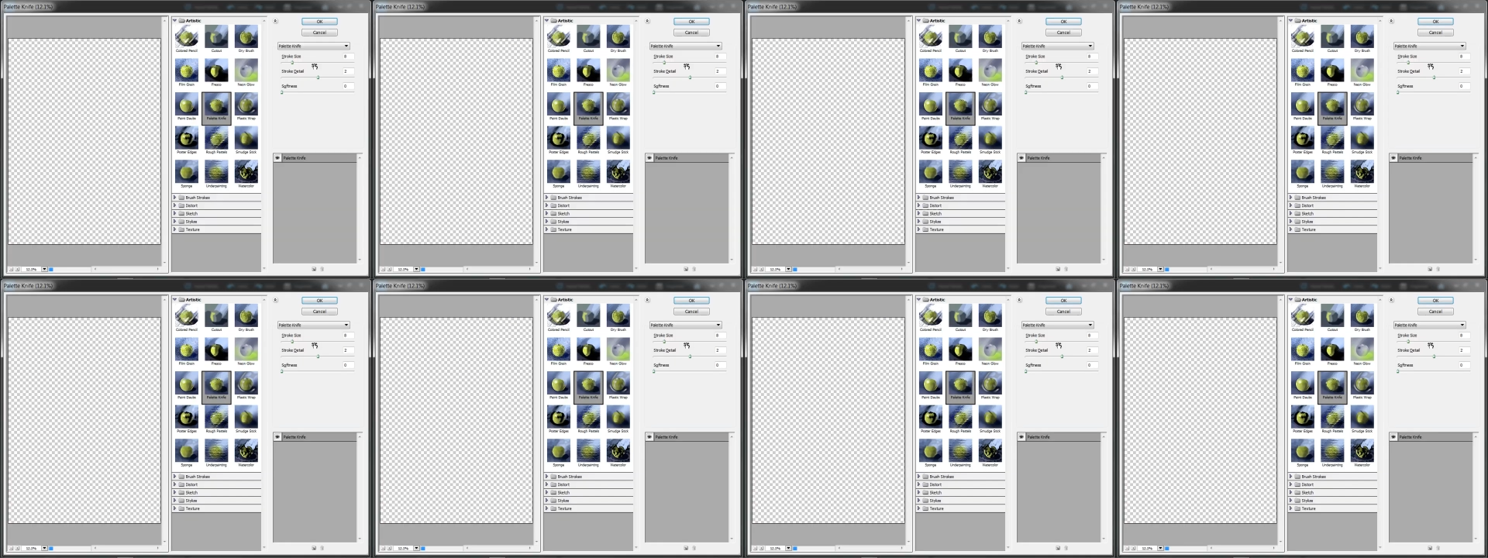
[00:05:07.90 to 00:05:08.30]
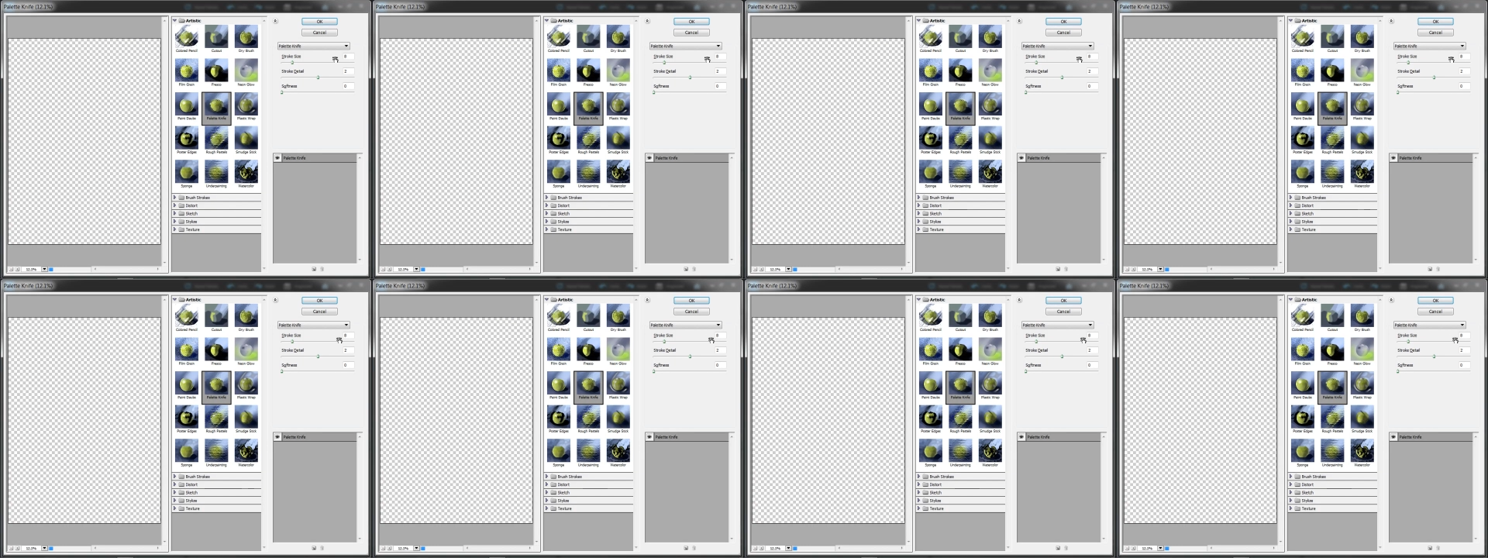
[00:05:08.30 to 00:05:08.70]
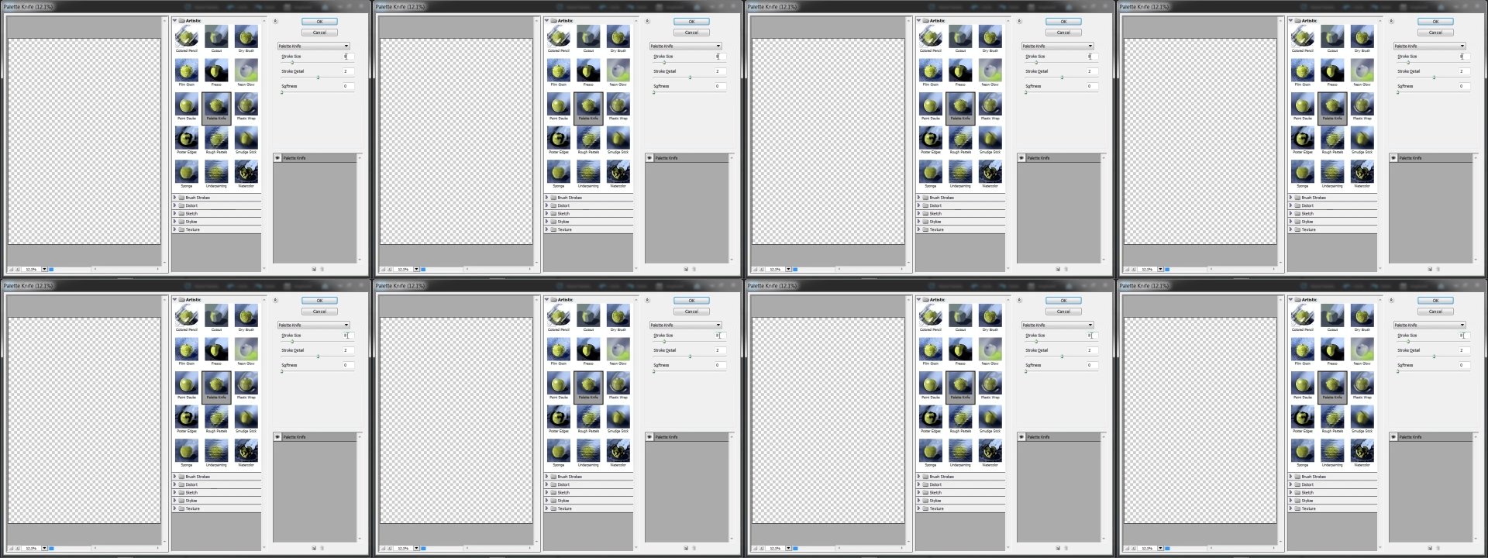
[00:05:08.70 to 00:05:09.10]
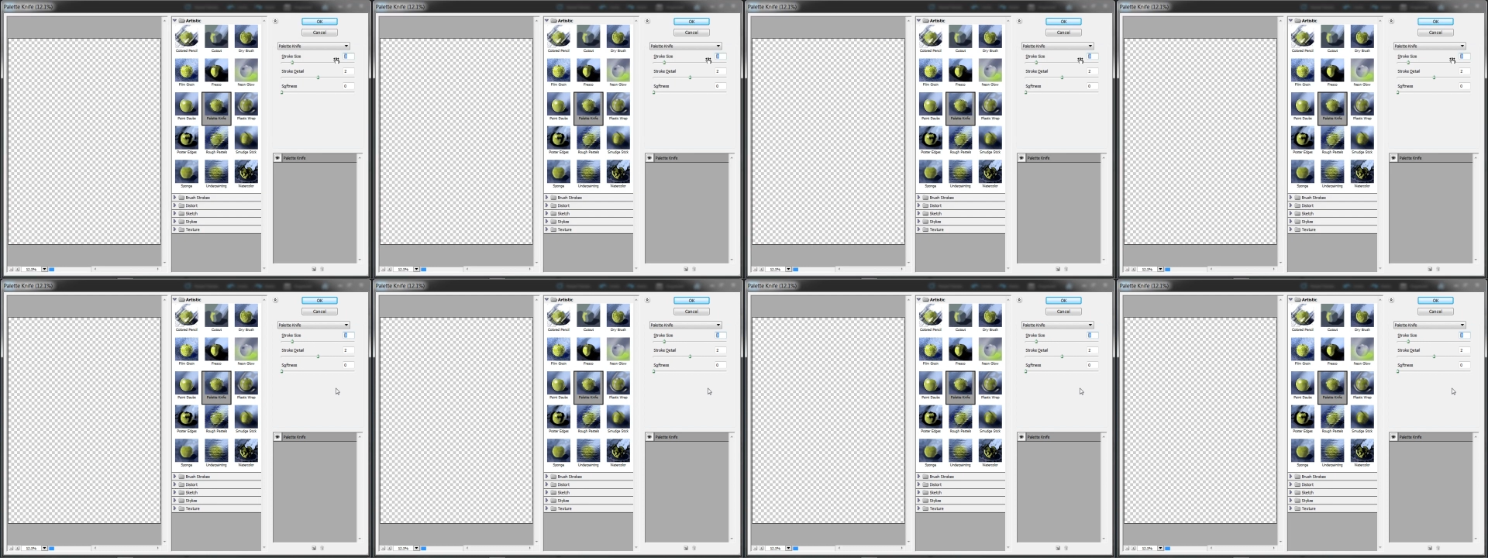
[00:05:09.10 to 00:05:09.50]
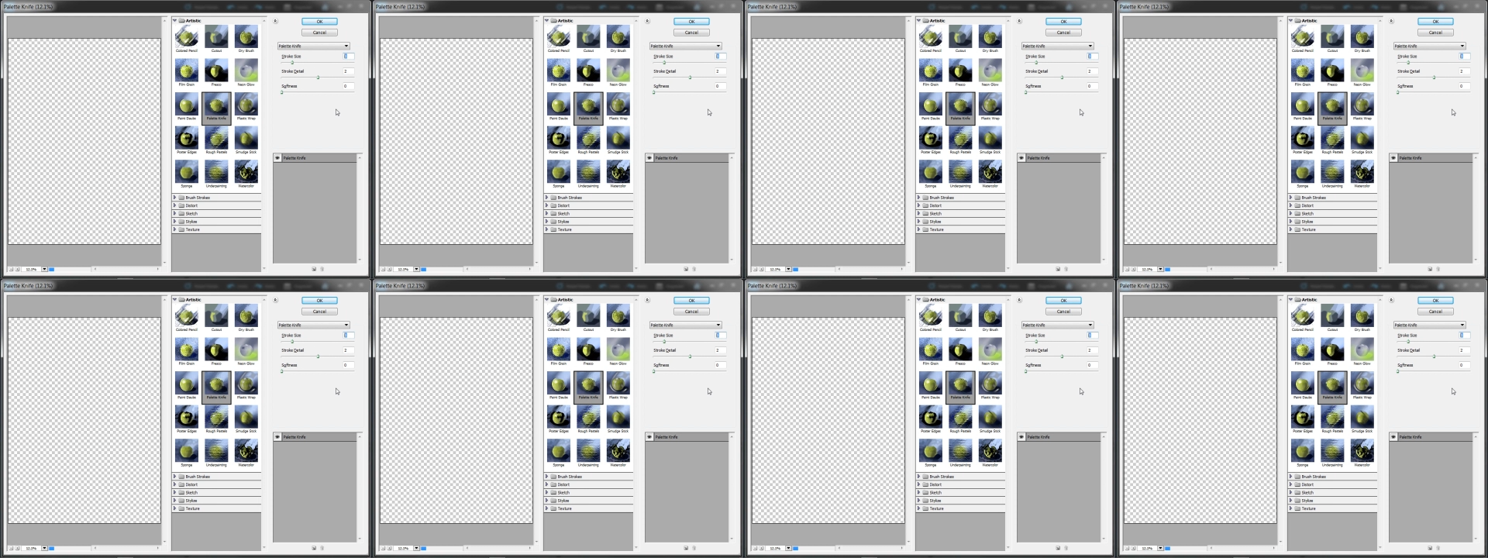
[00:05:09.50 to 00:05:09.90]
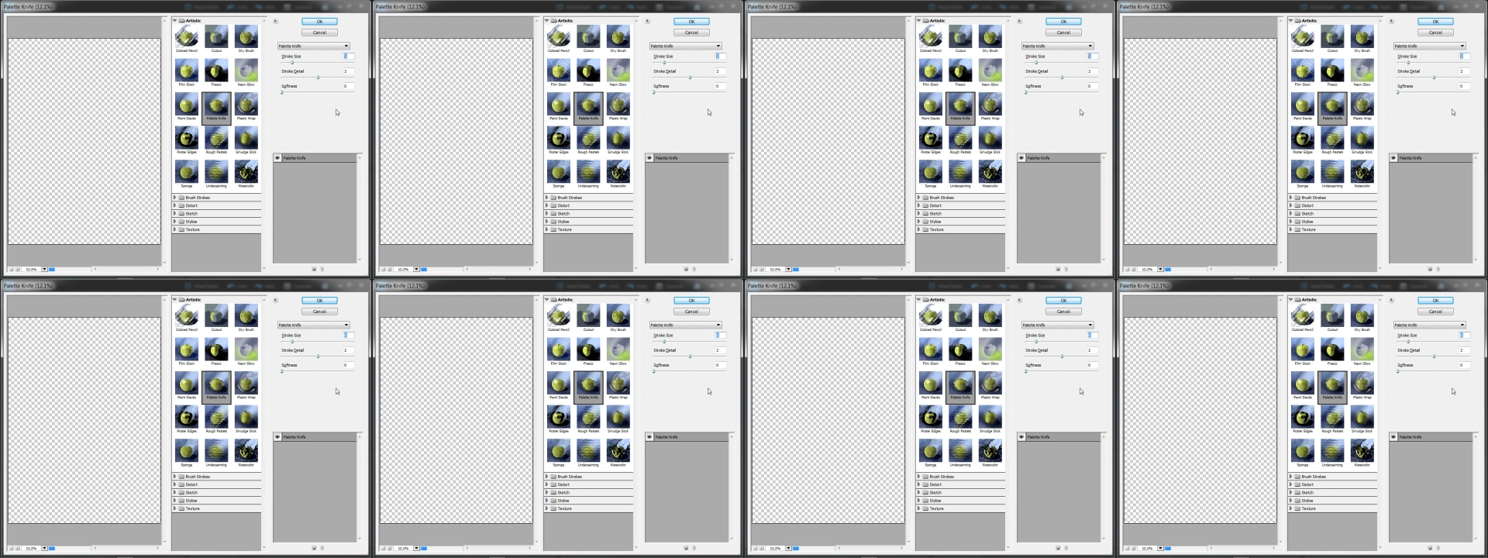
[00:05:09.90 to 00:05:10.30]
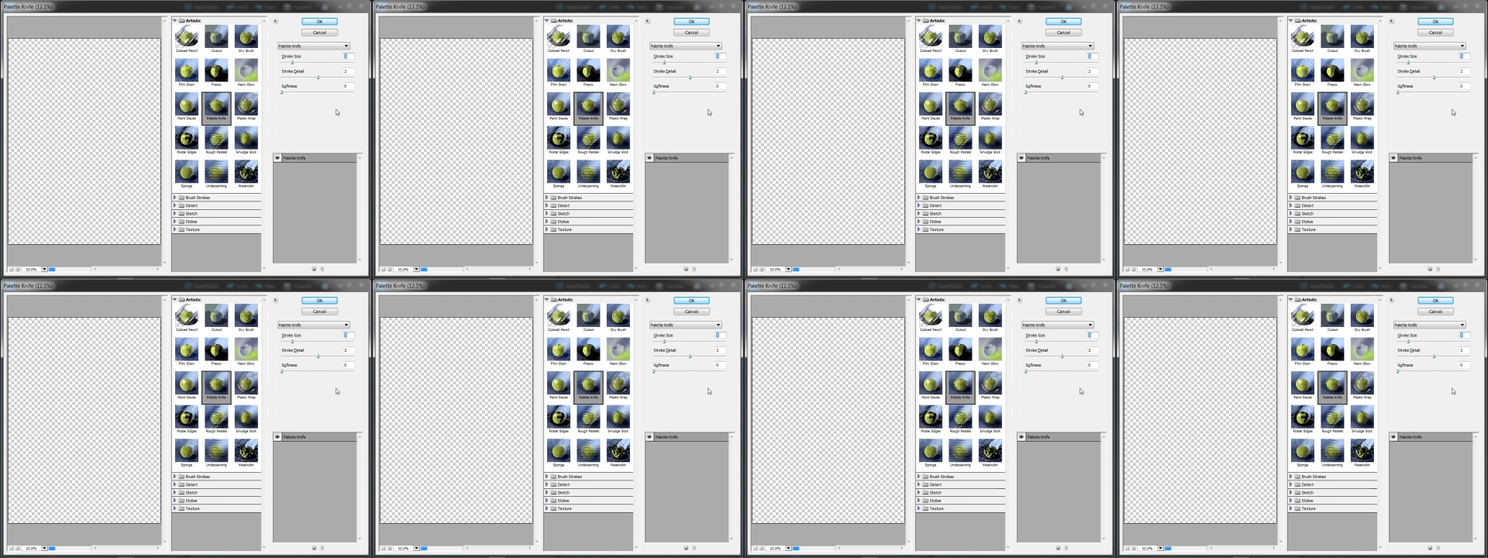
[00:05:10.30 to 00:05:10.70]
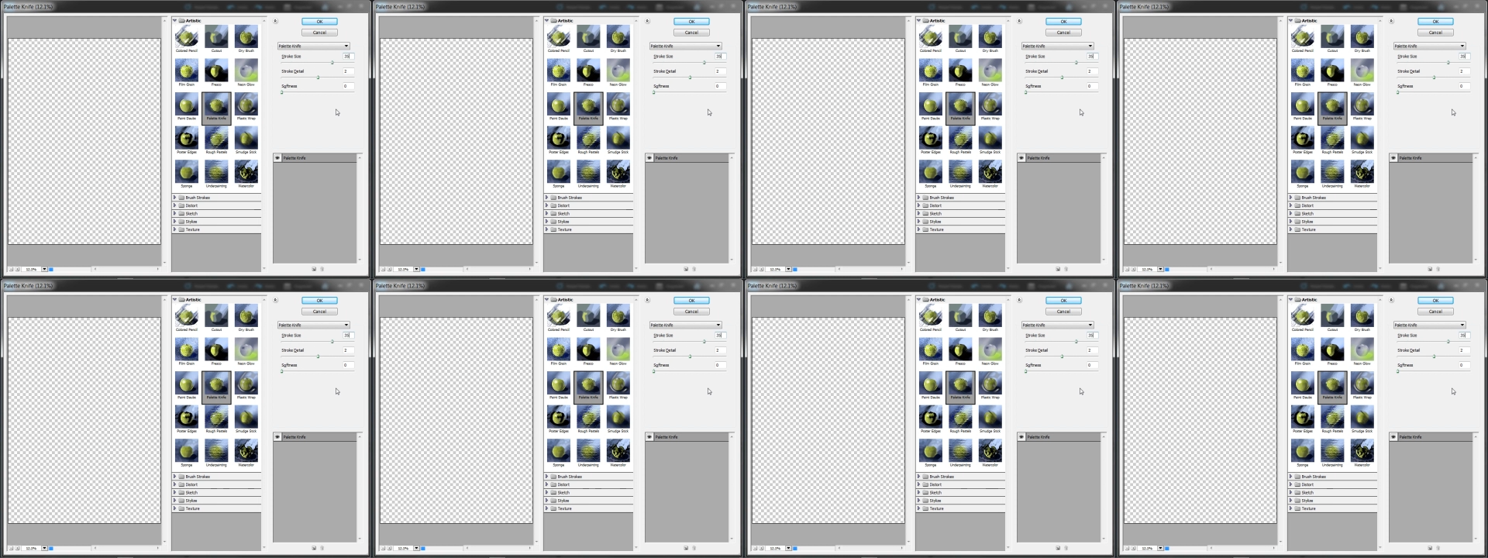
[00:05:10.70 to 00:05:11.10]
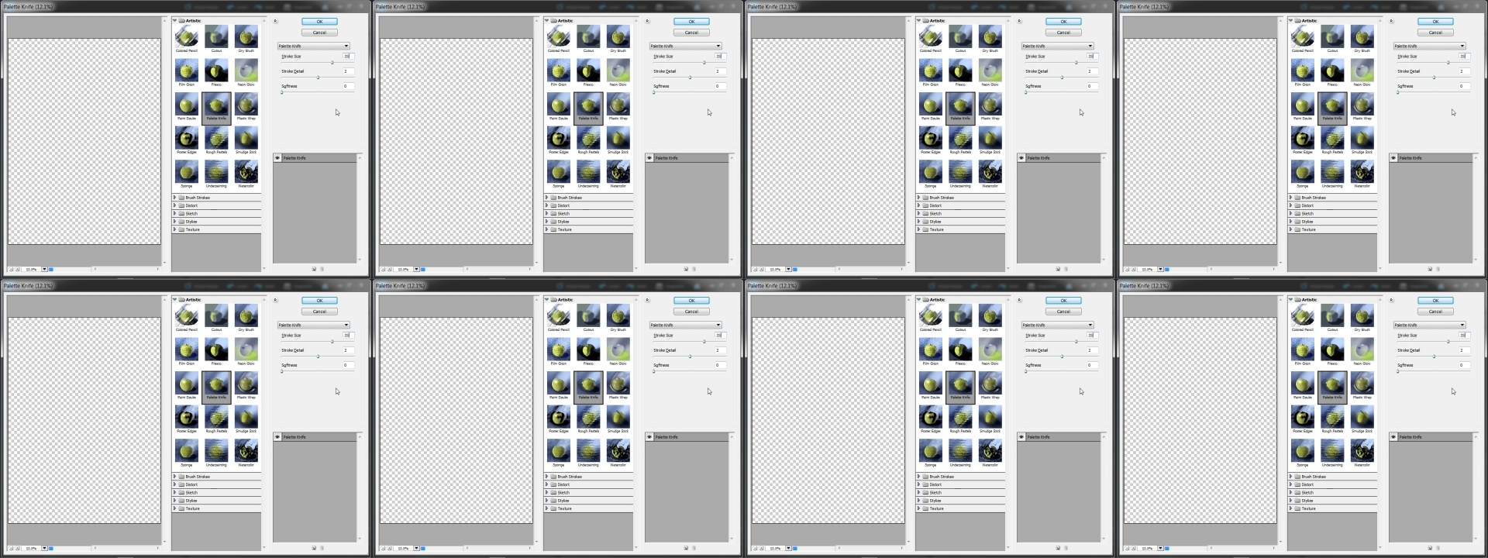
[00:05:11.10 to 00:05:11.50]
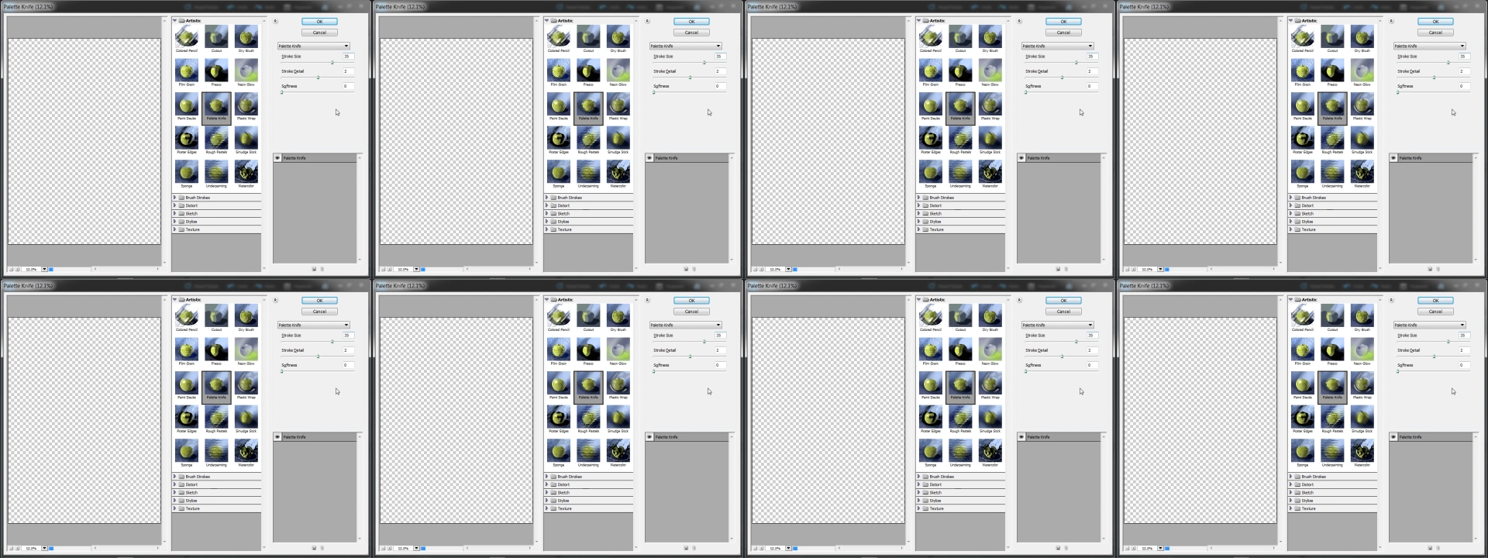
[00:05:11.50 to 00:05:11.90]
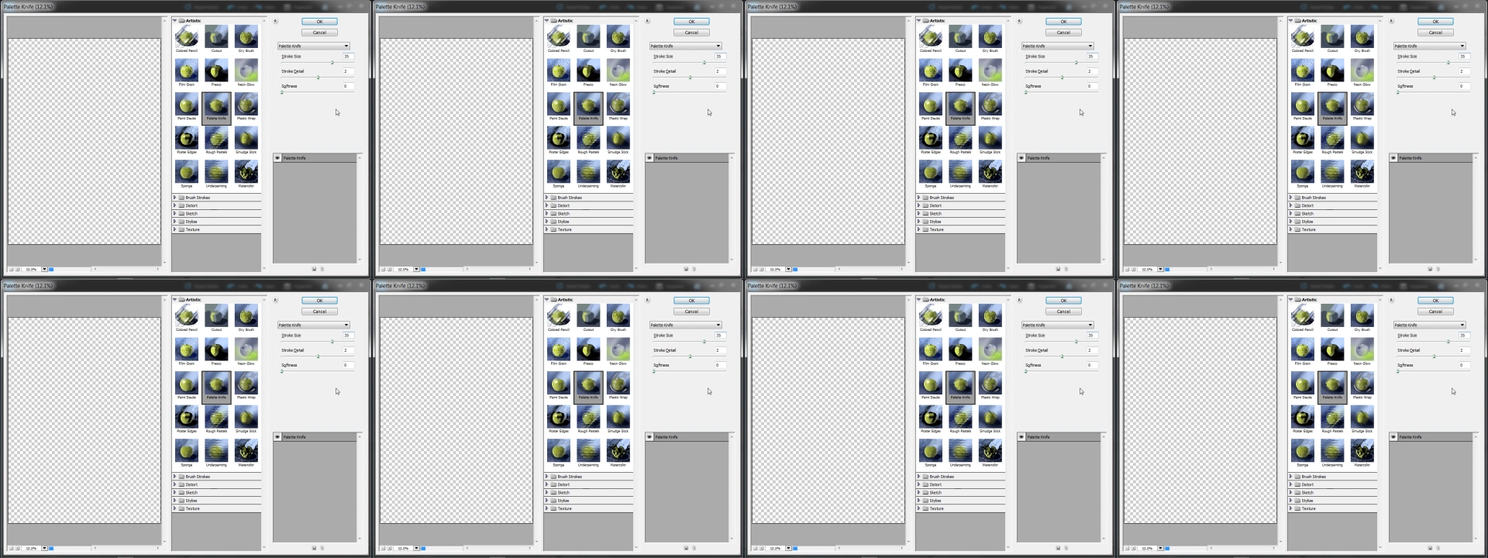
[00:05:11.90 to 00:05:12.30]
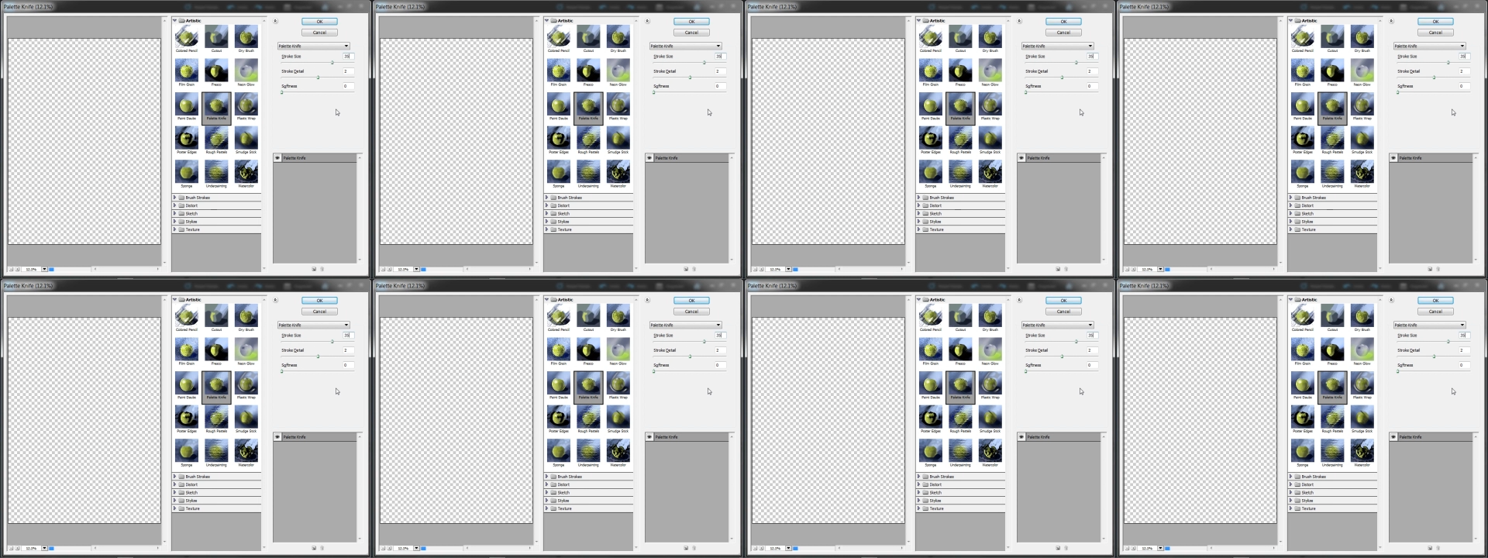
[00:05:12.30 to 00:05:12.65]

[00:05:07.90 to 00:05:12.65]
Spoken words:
[unreadable: no face in view]